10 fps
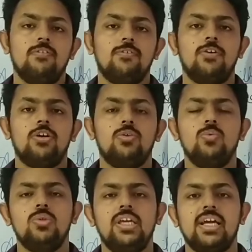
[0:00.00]
We will
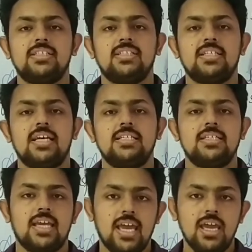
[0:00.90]
do the
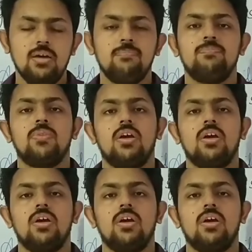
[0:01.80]
exercise A.